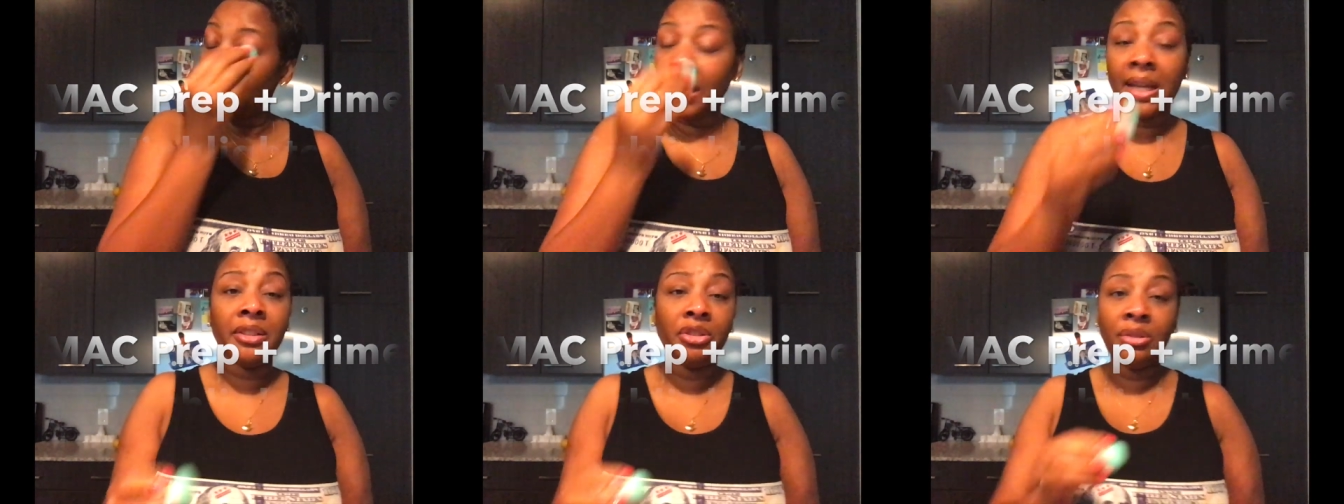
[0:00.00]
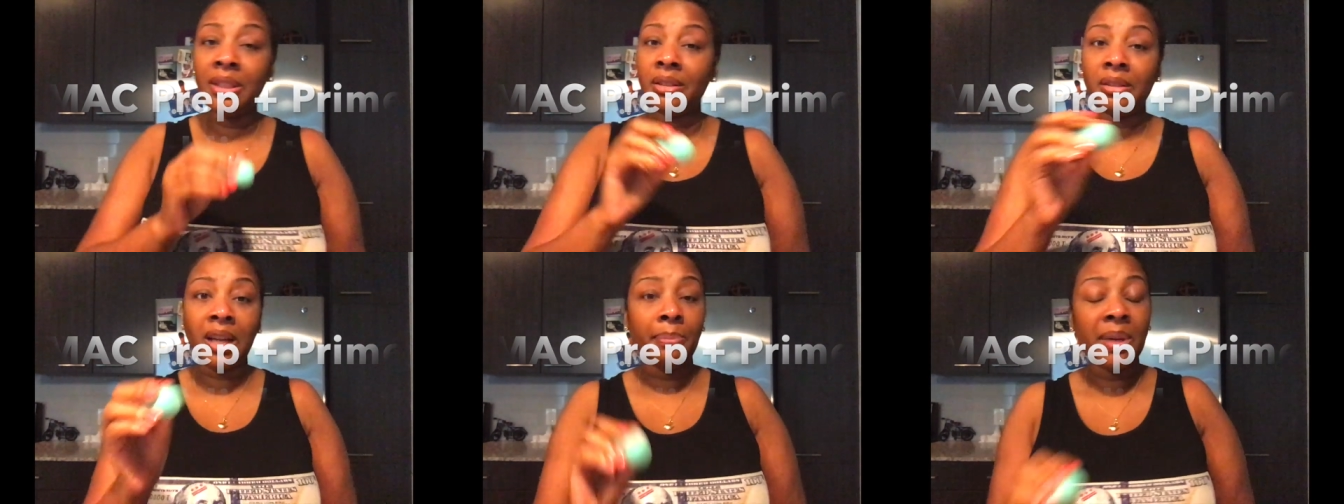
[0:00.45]
ladies you need to
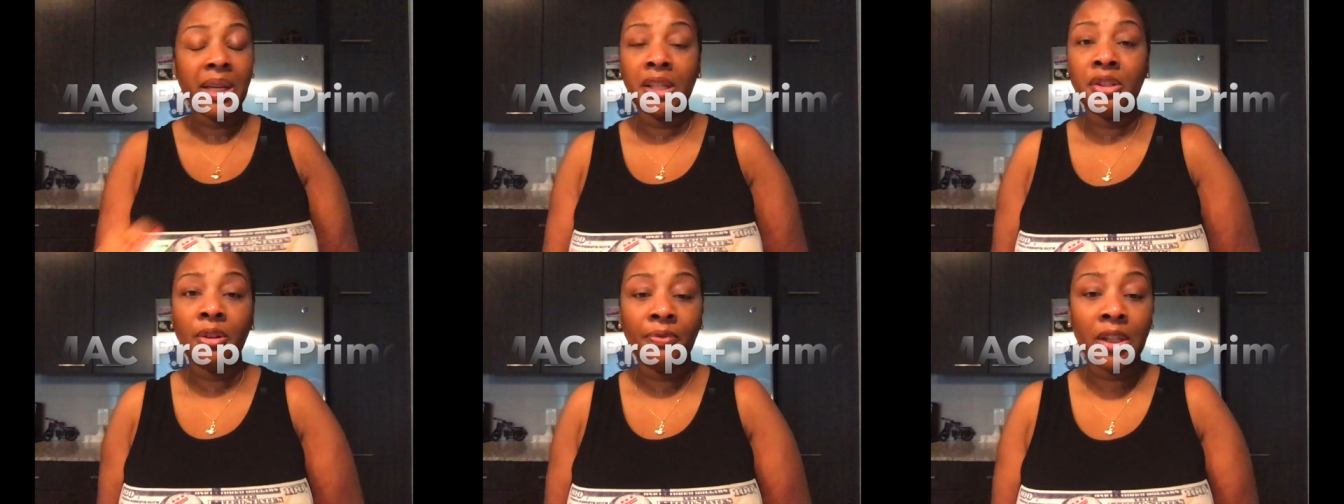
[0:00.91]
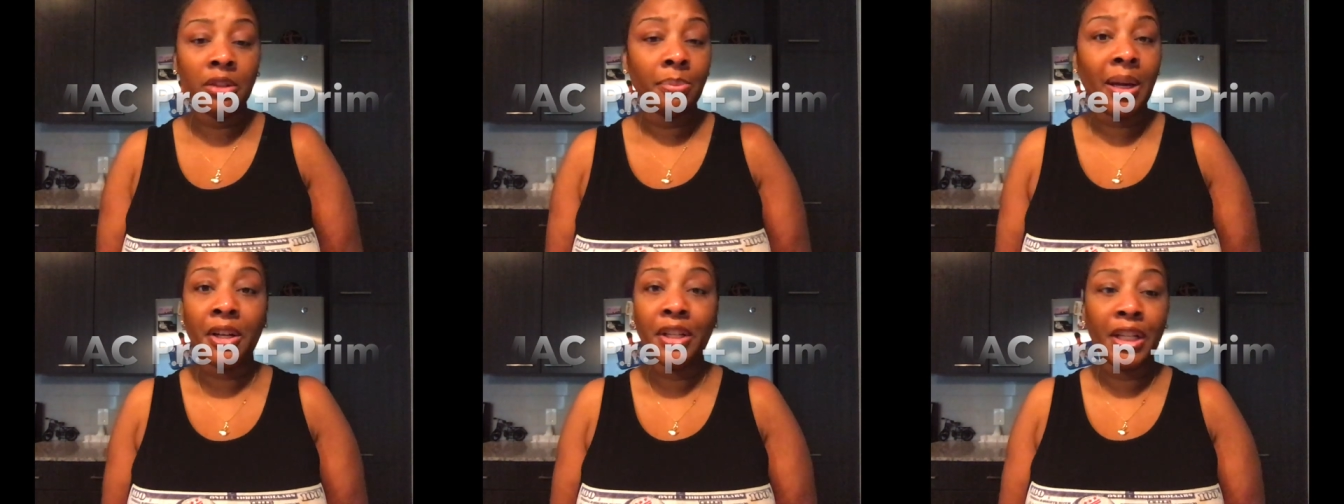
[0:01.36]
stop being in your feelings
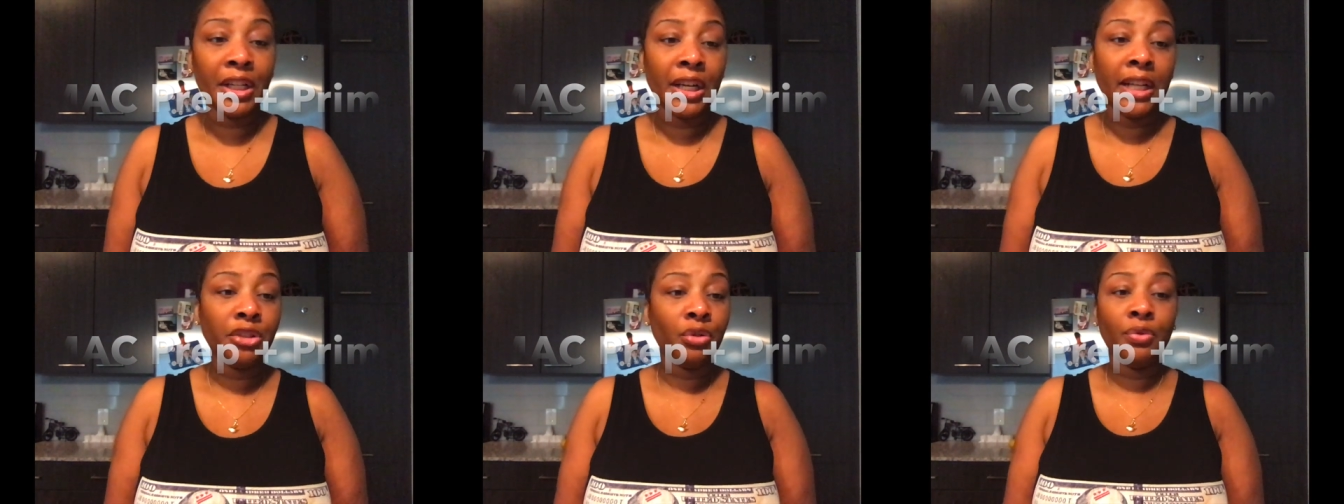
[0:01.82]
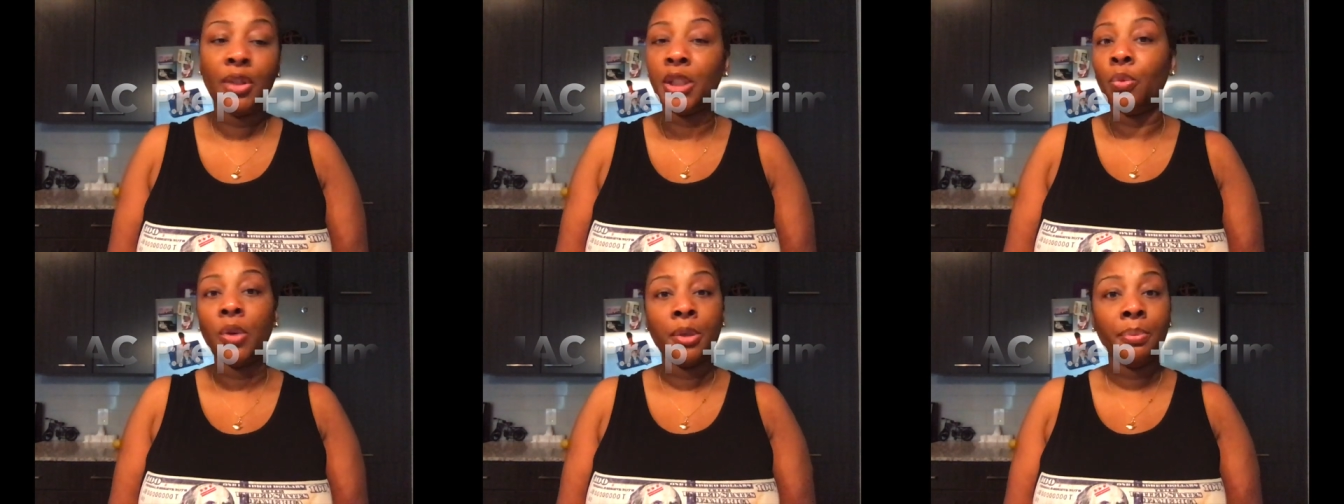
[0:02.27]
about a nigga that you really
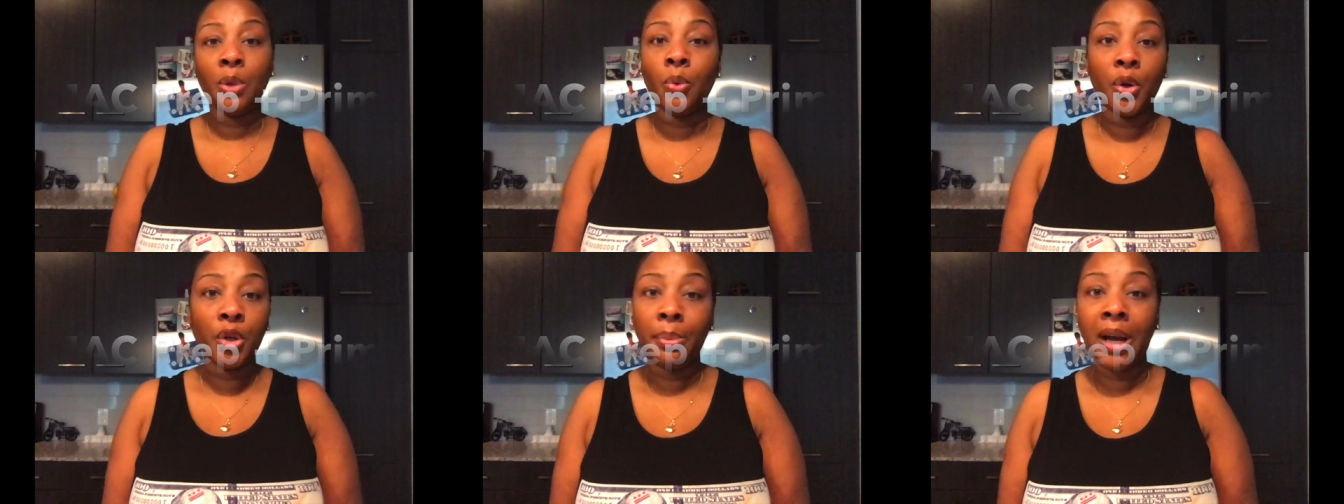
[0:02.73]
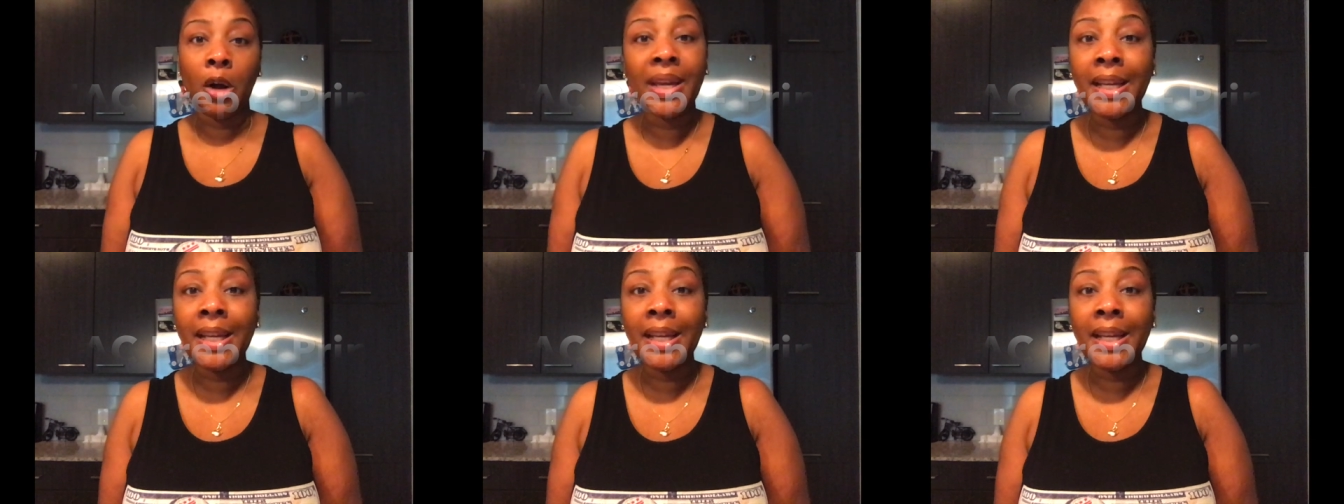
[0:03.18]
wouldn't be worried about